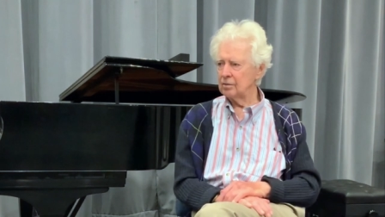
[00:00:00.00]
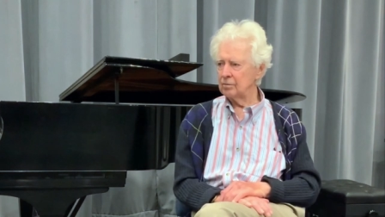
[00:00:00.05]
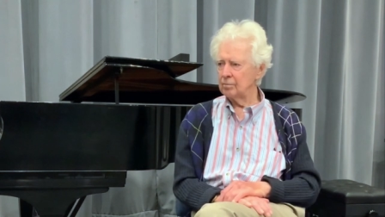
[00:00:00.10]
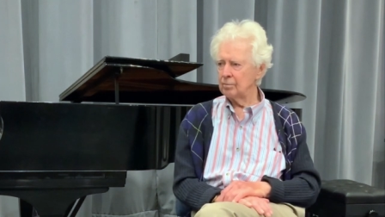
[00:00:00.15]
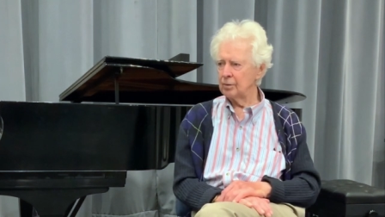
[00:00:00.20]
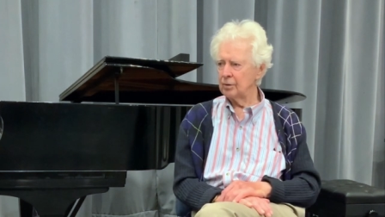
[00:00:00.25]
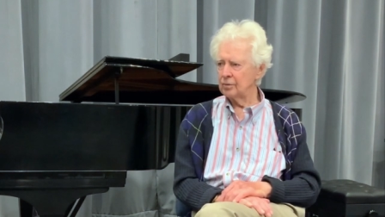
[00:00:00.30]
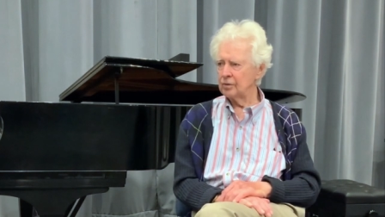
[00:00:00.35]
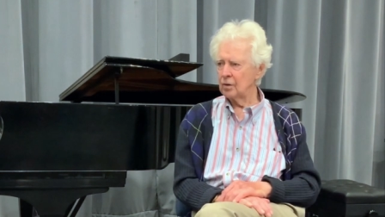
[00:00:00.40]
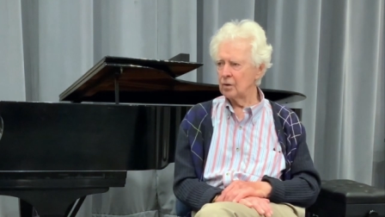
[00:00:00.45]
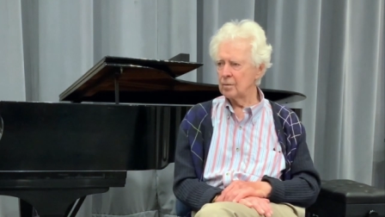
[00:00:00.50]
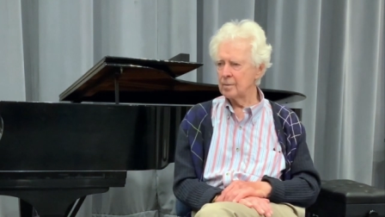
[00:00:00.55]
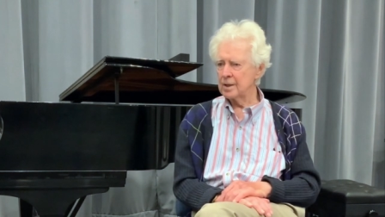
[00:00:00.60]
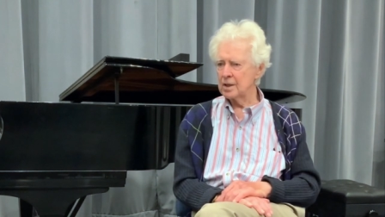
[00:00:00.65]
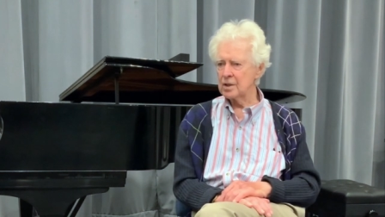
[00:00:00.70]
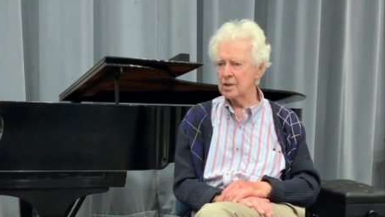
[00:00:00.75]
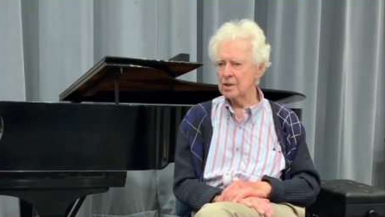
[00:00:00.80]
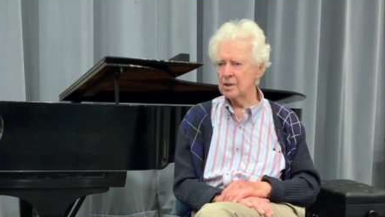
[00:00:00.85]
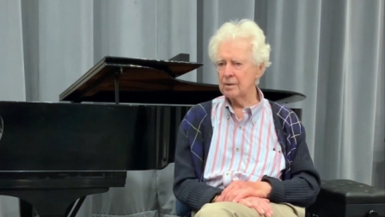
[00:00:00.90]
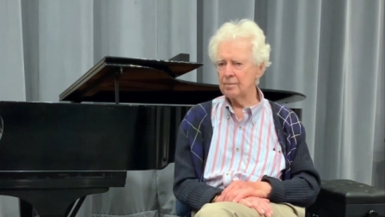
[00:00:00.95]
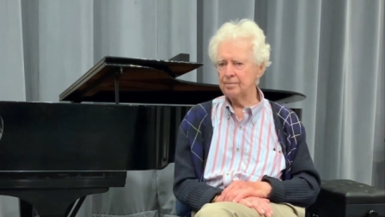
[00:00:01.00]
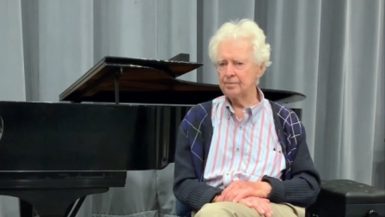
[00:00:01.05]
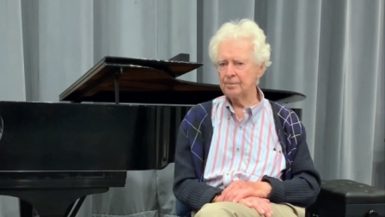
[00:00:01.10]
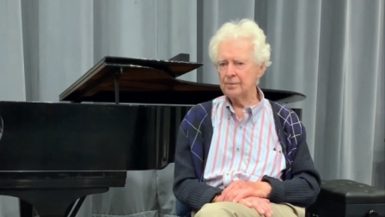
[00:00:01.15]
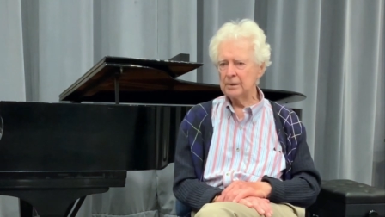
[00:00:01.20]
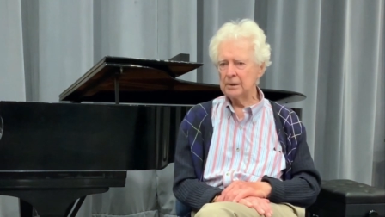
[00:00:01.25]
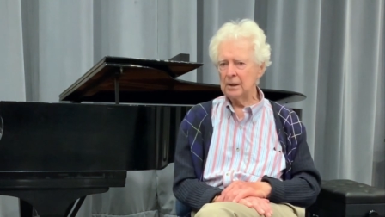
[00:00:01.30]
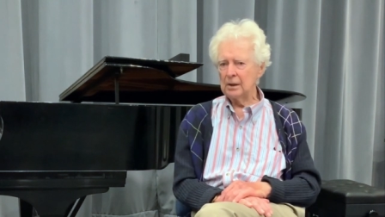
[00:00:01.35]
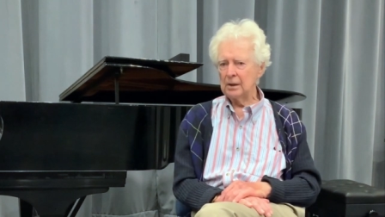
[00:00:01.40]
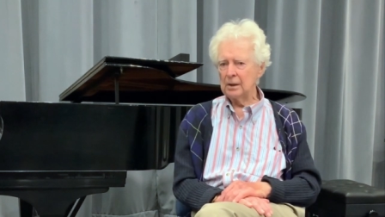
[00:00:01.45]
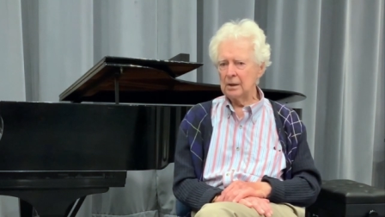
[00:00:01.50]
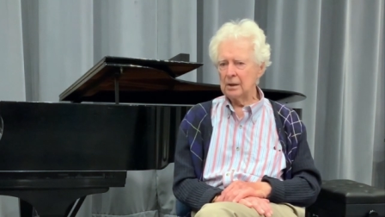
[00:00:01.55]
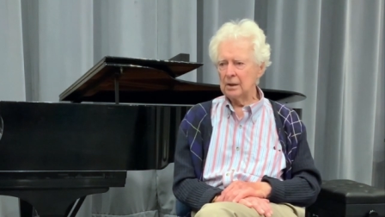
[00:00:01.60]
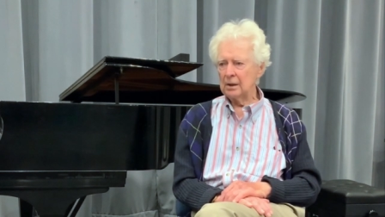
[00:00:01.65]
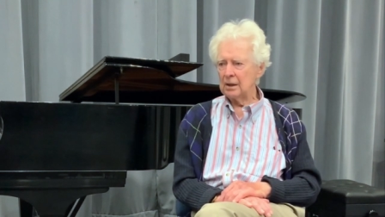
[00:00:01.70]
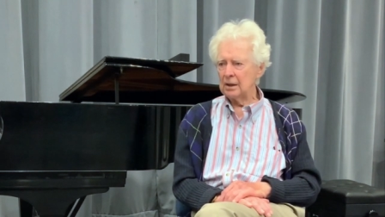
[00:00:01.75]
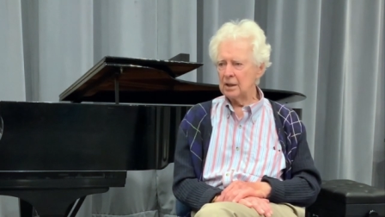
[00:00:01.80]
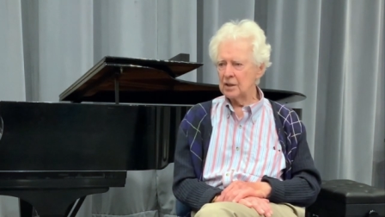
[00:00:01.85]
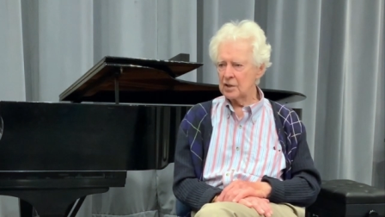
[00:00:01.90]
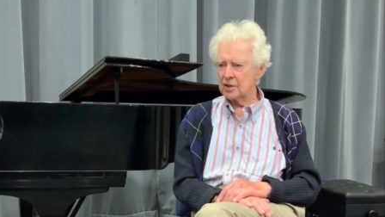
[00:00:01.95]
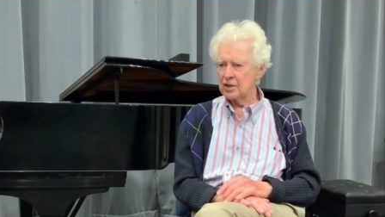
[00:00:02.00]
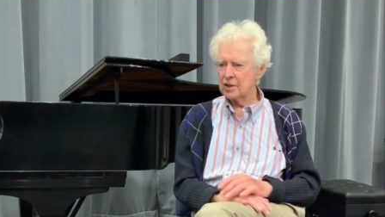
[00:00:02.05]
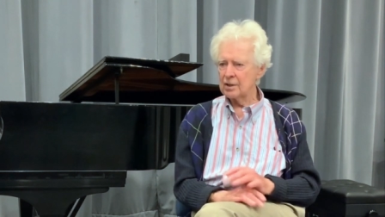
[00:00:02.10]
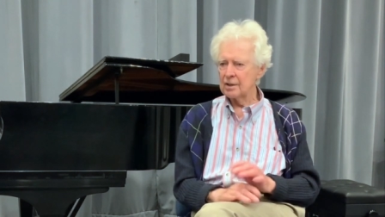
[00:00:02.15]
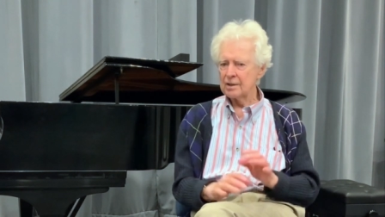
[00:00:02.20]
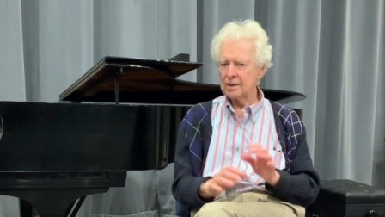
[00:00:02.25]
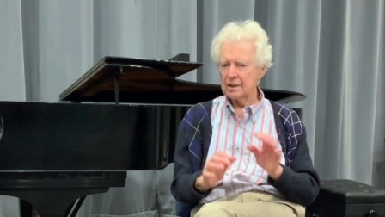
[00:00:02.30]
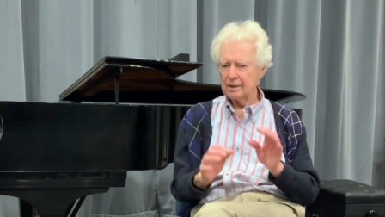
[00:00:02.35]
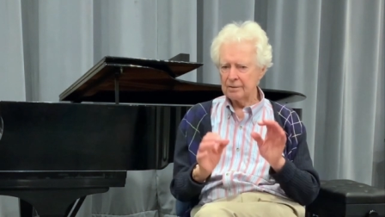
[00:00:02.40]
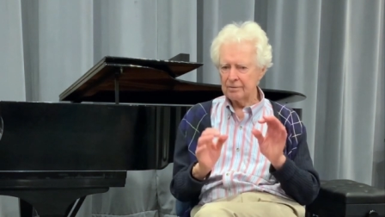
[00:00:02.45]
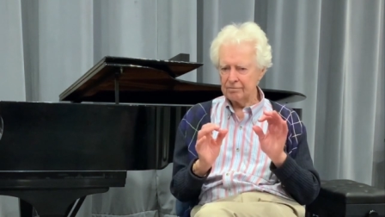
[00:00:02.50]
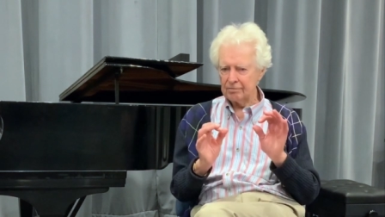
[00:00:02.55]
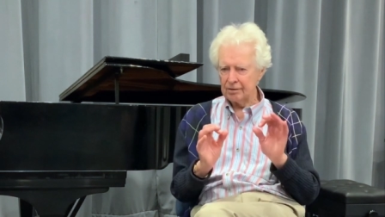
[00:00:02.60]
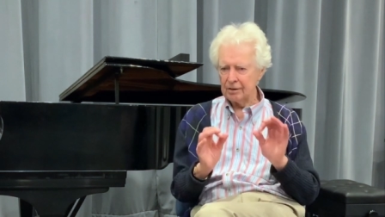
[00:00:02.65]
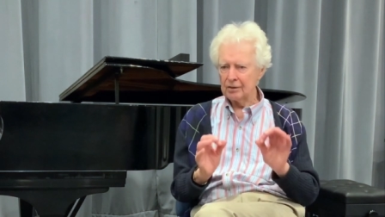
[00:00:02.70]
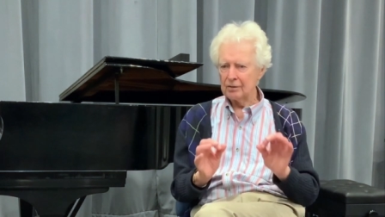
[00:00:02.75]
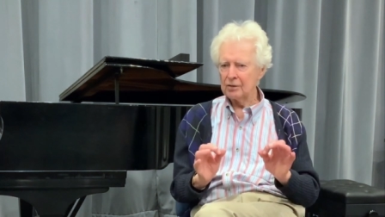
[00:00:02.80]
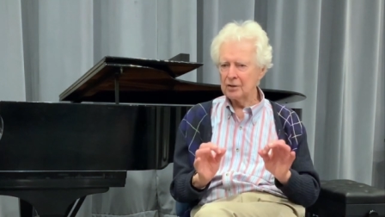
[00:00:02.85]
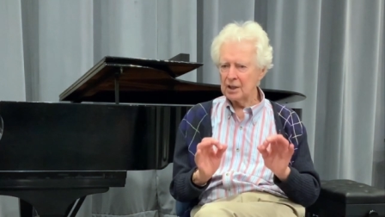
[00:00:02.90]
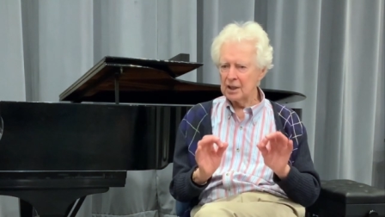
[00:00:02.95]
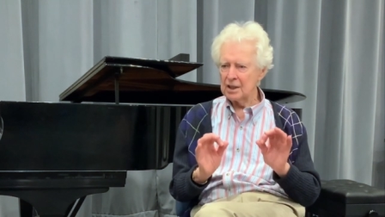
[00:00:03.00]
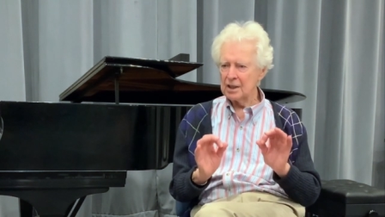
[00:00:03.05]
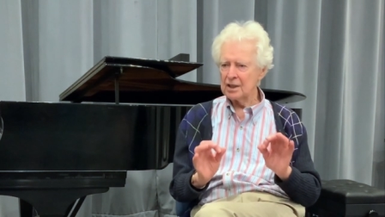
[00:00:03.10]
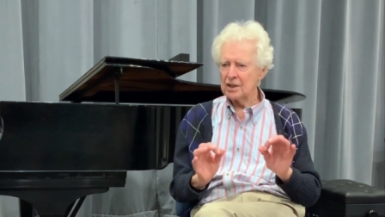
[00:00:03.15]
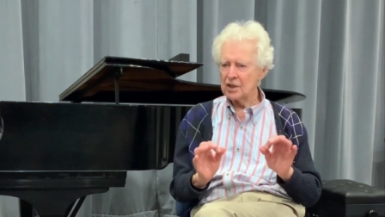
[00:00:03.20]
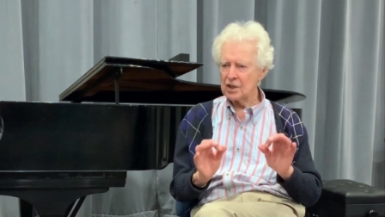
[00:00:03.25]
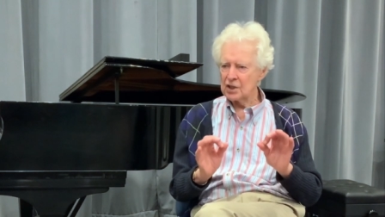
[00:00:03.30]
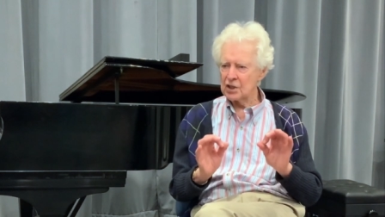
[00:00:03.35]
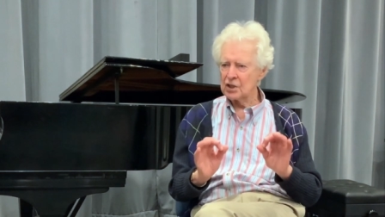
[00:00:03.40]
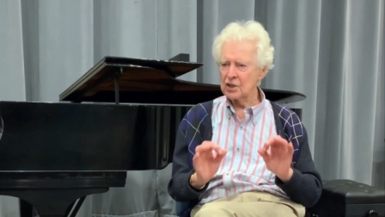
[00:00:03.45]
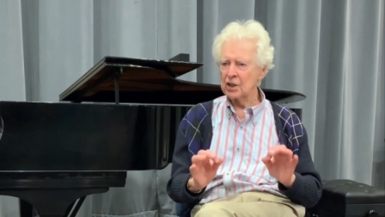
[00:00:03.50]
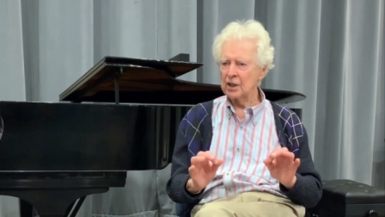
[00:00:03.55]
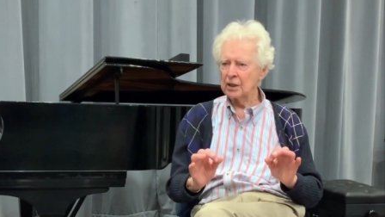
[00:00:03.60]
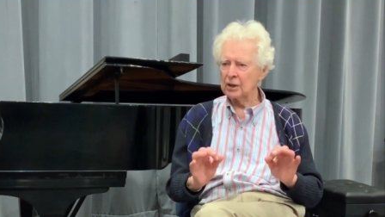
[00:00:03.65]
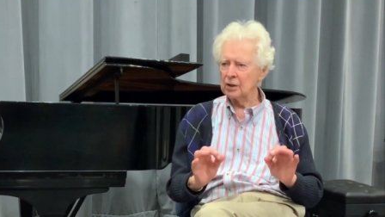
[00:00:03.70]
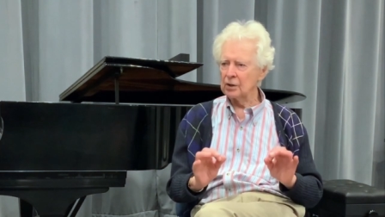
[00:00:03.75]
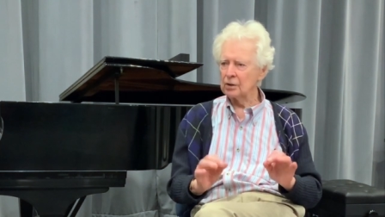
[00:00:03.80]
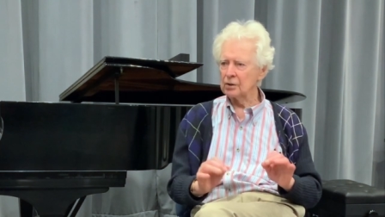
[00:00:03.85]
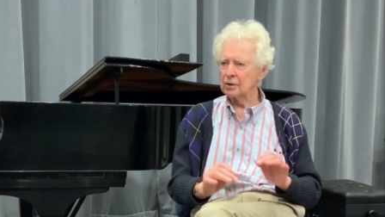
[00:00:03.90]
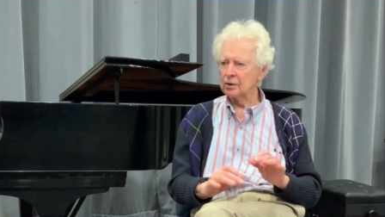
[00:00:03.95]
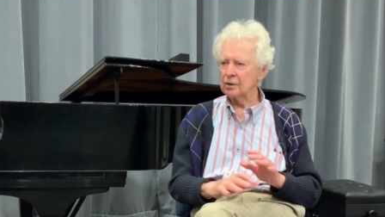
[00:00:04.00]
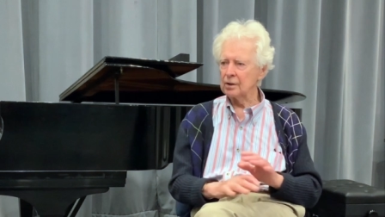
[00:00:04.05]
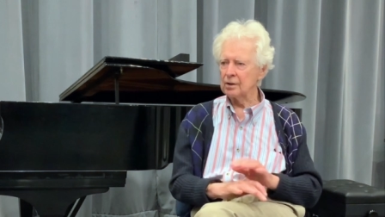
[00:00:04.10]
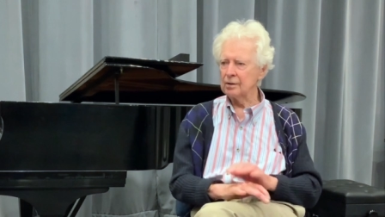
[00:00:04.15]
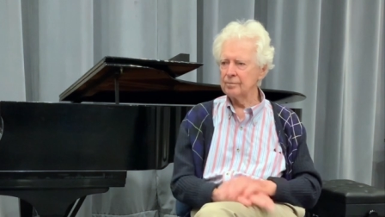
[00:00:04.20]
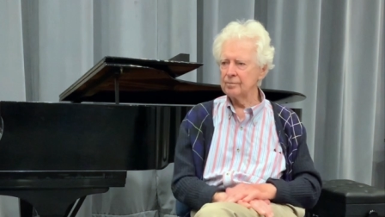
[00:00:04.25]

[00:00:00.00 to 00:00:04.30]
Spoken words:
performance. It's very singular,